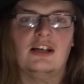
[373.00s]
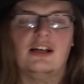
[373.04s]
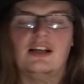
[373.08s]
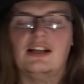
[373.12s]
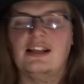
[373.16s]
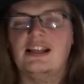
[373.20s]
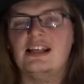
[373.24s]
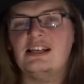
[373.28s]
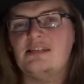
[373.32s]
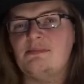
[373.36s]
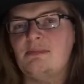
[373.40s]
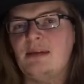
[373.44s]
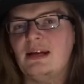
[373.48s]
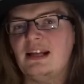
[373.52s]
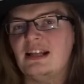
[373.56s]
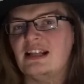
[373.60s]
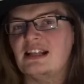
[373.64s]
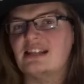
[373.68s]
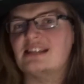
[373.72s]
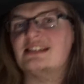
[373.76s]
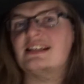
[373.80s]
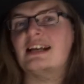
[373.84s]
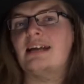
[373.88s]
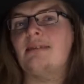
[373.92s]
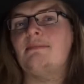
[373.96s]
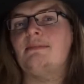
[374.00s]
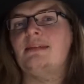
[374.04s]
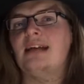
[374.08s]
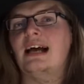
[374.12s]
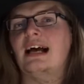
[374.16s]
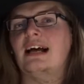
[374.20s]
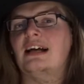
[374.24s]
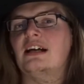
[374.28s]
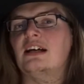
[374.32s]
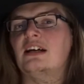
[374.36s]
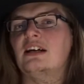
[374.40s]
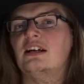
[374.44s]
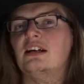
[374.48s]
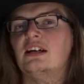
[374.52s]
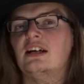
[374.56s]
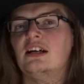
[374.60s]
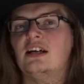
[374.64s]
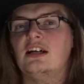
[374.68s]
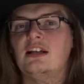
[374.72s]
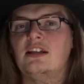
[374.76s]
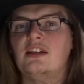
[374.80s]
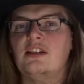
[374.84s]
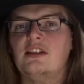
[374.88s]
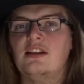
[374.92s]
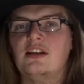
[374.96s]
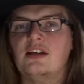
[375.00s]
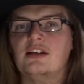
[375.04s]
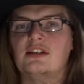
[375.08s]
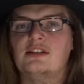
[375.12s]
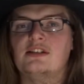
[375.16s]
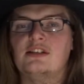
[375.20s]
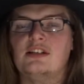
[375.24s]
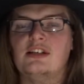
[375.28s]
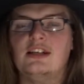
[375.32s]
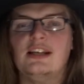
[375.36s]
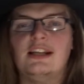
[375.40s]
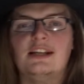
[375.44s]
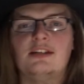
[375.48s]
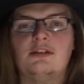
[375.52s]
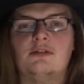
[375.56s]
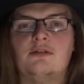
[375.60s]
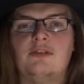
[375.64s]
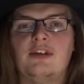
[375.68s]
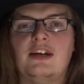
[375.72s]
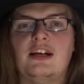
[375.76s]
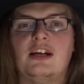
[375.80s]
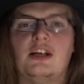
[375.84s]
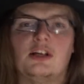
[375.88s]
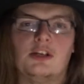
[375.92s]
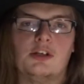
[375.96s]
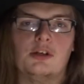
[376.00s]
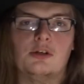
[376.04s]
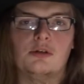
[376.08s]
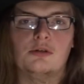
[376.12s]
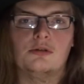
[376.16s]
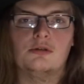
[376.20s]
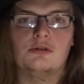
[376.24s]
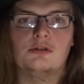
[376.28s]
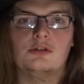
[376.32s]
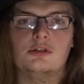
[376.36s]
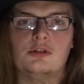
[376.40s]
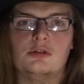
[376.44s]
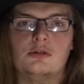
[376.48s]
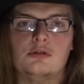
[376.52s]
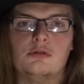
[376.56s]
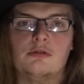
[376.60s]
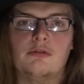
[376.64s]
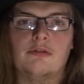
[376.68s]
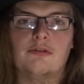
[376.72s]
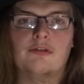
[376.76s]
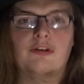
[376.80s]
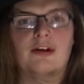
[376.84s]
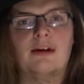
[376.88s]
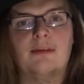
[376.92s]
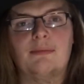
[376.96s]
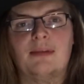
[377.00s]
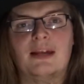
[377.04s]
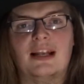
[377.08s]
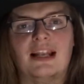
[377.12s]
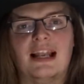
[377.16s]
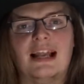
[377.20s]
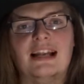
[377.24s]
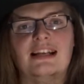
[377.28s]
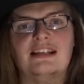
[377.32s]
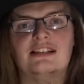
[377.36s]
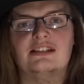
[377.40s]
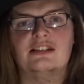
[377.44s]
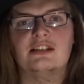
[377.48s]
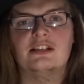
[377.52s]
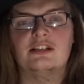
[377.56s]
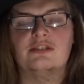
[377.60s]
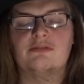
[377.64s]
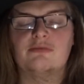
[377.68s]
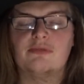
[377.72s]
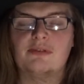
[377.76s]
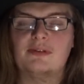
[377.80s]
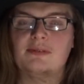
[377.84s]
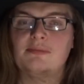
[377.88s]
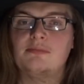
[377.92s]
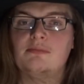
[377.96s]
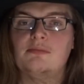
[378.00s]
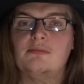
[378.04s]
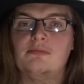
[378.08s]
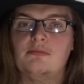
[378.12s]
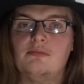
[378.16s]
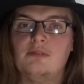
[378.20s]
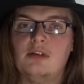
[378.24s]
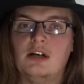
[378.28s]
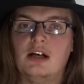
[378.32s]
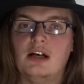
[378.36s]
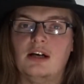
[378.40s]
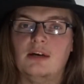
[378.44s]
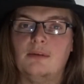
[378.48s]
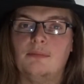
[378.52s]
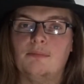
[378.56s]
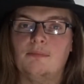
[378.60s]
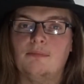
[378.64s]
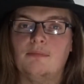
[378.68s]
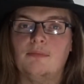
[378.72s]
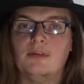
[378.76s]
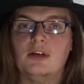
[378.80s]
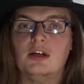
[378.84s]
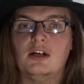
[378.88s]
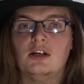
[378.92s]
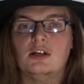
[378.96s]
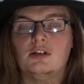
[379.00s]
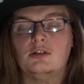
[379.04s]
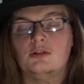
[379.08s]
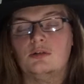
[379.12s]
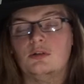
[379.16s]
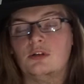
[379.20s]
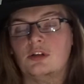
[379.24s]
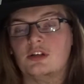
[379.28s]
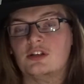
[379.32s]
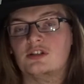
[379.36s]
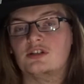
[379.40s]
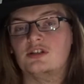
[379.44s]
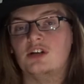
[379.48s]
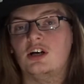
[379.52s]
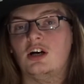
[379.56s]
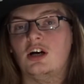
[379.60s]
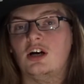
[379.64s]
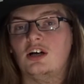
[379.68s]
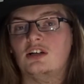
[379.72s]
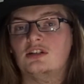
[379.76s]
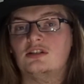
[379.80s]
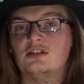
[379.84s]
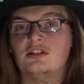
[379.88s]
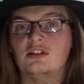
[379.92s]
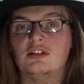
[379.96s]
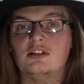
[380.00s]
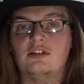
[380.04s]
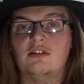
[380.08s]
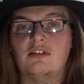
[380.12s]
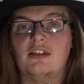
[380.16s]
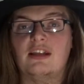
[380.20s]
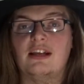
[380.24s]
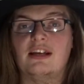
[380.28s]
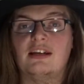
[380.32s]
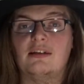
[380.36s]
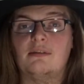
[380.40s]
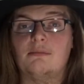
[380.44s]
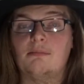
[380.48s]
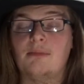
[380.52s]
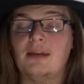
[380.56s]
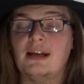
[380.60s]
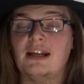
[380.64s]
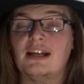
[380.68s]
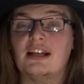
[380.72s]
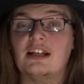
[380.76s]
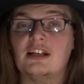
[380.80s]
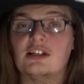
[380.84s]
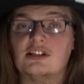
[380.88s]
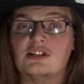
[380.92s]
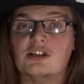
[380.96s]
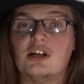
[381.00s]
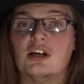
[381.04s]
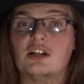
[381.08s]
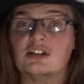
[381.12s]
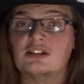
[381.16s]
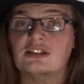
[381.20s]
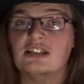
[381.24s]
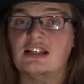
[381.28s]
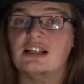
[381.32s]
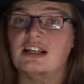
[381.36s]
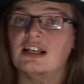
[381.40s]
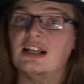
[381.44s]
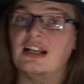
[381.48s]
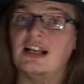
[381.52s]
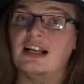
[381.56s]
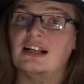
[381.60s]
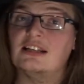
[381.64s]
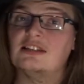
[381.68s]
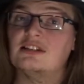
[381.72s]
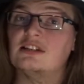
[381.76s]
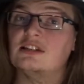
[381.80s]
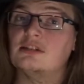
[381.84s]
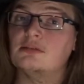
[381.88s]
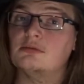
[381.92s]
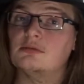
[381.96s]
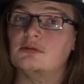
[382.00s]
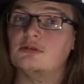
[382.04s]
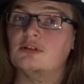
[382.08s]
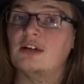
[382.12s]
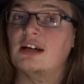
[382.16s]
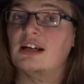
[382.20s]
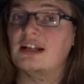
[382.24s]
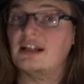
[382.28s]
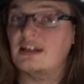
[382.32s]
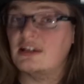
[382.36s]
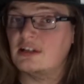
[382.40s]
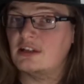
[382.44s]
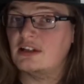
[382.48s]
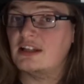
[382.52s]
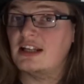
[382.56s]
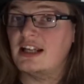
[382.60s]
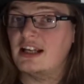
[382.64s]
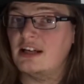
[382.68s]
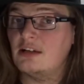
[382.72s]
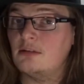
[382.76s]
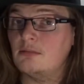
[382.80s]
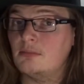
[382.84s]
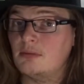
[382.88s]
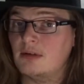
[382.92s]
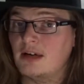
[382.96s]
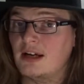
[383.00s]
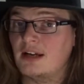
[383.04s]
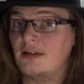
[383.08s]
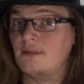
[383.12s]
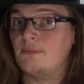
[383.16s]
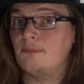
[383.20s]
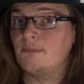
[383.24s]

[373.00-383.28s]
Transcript: This being the same dagger that Littlefinger used to frame the Lannisters for, to the Starks, making the Starks think the Lannisters were trying to kill Bran